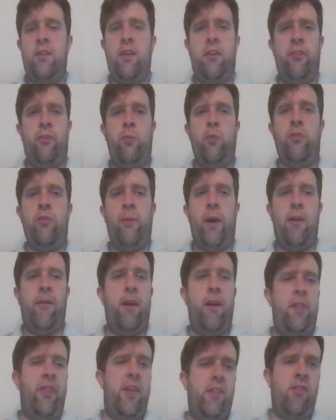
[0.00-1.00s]
tells us which way
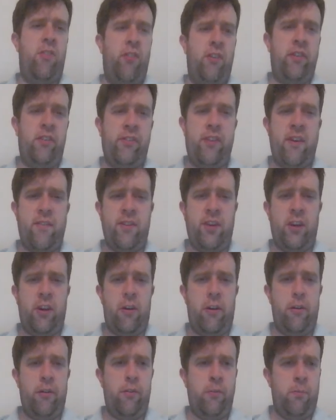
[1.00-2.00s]
around that 6, 7
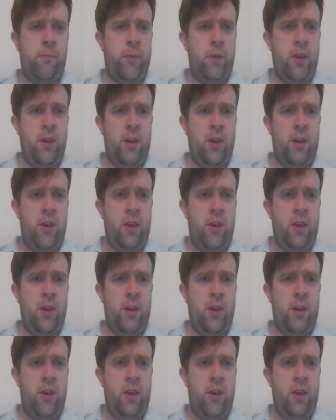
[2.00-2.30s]
goes.